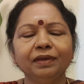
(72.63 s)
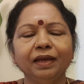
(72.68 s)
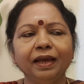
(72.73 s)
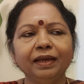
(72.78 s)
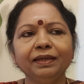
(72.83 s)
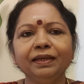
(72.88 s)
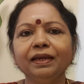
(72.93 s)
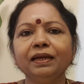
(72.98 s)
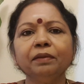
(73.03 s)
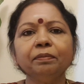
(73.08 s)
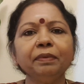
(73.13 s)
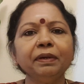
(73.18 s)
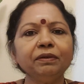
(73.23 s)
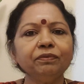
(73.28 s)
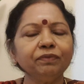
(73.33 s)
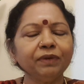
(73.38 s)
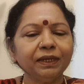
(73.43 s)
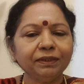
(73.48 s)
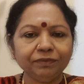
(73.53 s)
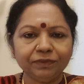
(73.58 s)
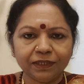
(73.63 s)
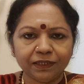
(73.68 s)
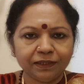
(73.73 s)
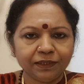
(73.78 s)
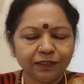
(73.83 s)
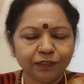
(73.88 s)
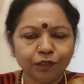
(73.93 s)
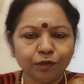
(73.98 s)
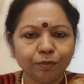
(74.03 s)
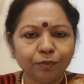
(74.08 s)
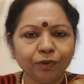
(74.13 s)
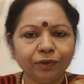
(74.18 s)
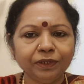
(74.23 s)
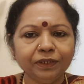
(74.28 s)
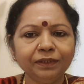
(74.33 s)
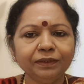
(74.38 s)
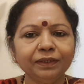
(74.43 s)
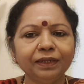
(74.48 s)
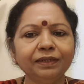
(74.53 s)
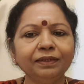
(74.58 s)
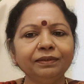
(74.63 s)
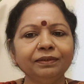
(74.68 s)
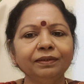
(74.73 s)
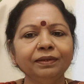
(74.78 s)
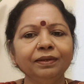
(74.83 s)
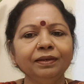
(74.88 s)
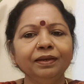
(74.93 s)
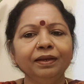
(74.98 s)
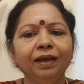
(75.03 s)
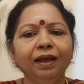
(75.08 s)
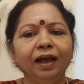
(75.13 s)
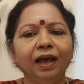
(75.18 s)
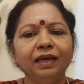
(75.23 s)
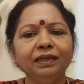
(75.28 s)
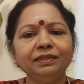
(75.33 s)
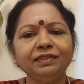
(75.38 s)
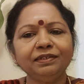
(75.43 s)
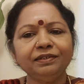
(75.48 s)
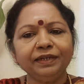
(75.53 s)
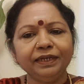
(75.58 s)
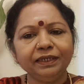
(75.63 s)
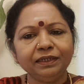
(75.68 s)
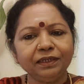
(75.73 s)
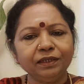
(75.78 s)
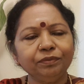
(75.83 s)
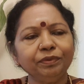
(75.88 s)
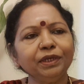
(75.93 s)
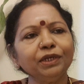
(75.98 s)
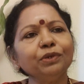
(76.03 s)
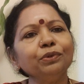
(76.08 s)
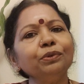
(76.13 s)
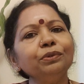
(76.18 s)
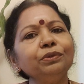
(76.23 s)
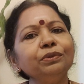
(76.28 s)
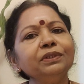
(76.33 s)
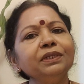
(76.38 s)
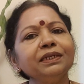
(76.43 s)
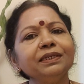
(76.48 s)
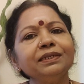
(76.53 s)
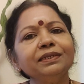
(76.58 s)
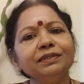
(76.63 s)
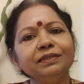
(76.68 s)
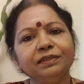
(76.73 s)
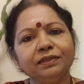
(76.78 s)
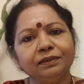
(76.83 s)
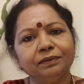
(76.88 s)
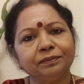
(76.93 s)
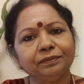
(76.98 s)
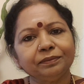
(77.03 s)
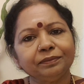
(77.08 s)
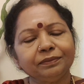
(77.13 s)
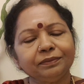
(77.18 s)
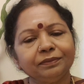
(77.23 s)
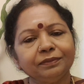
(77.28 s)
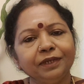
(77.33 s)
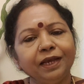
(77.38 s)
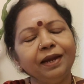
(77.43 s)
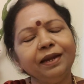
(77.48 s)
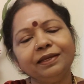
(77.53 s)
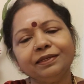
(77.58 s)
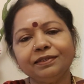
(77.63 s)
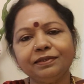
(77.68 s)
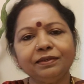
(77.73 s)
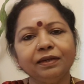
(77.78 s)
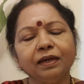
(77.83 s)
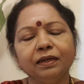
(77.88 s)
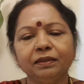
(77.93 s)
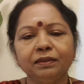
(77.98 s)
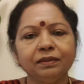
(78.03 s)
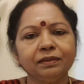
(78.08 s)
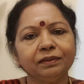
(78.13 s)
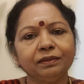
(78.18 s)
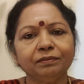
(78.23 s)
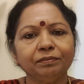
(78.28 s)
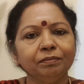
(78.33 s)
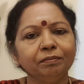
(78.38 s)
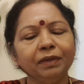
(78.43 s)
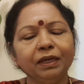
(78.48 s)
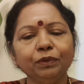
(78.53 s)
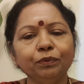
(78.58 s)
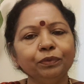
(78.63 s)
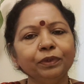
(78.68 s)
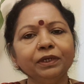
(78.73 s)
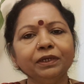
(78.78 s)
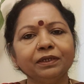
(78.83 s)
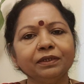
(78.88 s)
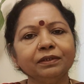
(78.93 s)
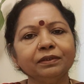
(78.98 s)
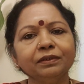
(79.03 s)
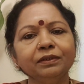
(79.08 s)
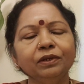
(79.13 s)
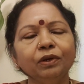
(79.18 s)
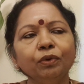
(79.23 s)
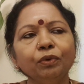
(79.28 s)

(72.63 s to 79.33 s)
I get up at 5:30 in the morning and I straight away go to the kitchen and I start my work.